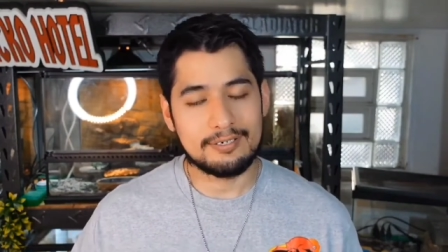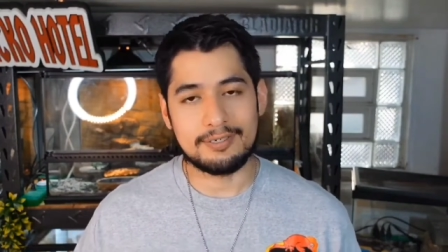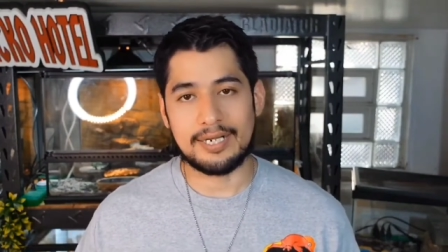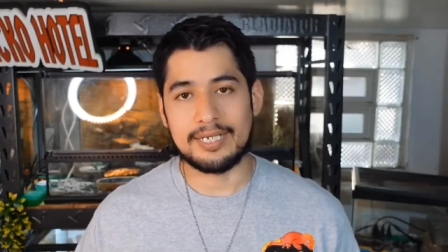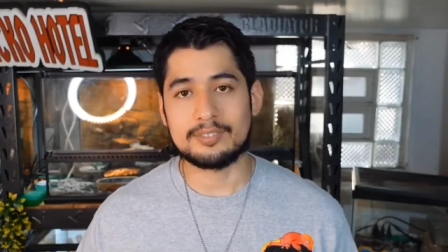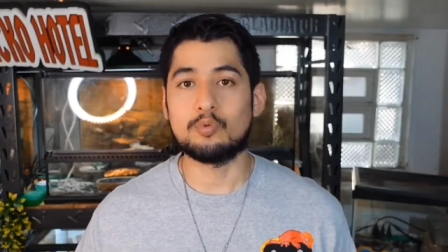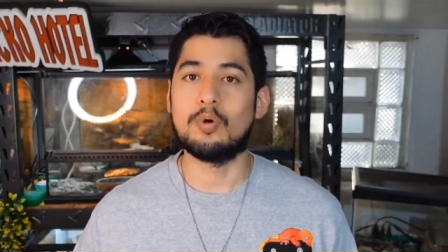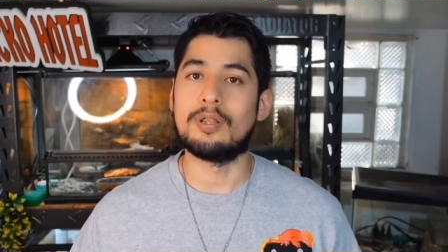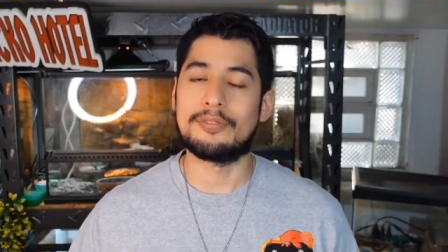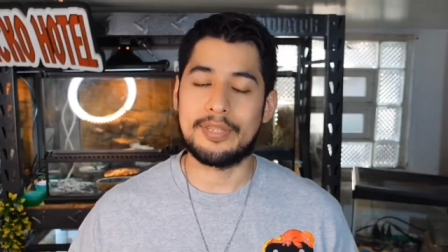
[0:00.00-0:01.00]
alright guys
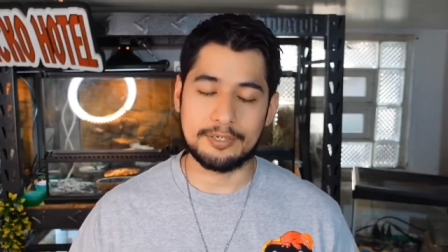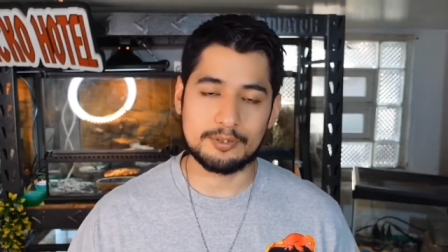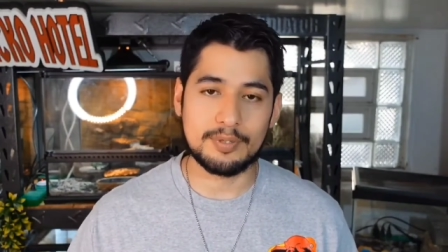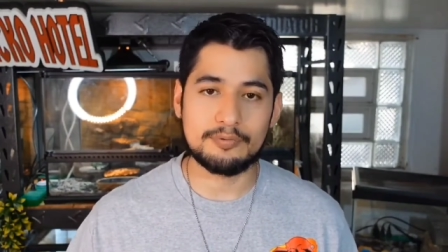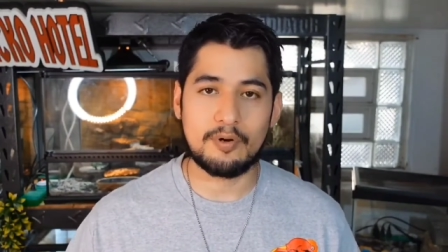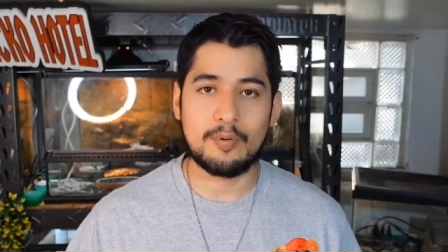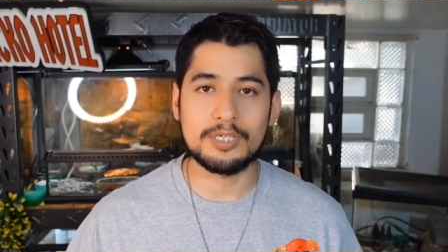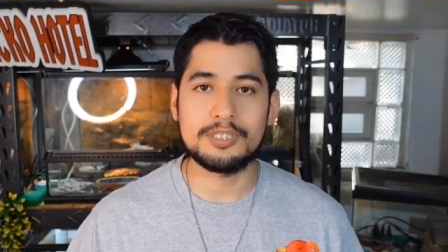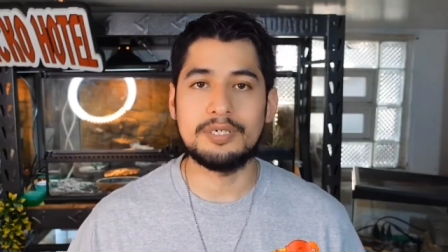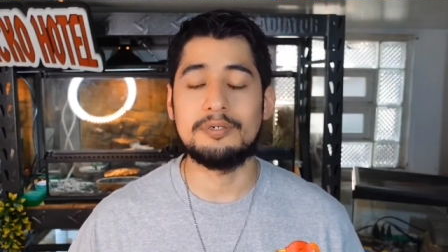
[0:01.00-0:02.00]
well thank you so much for
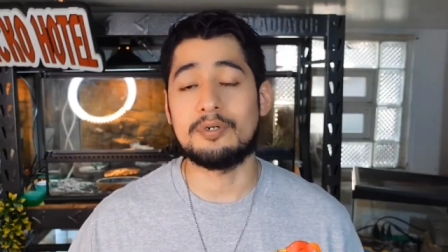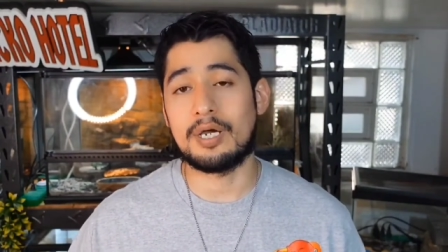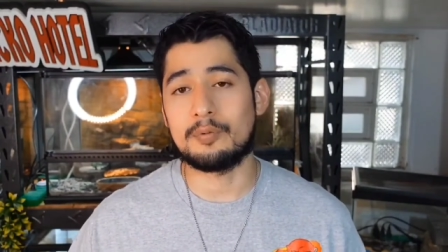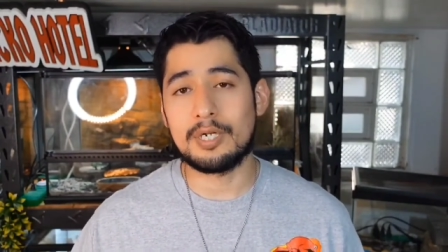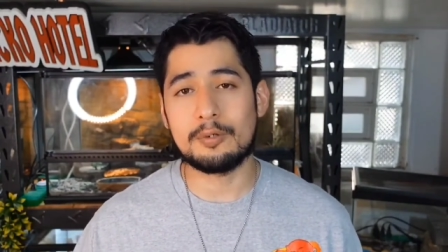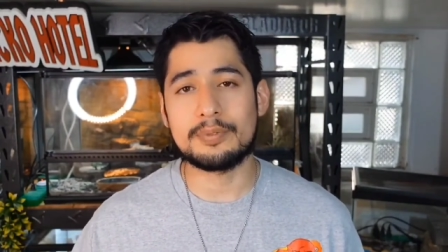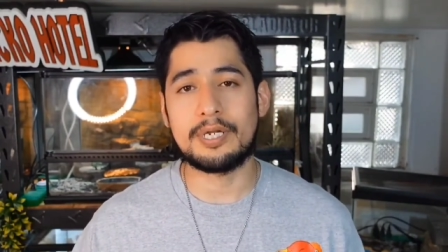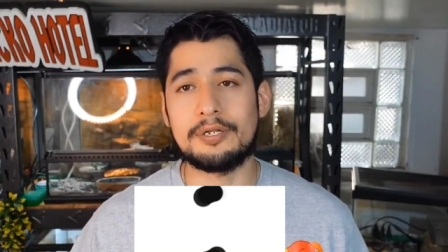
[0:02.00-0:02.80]
watching you know I really hope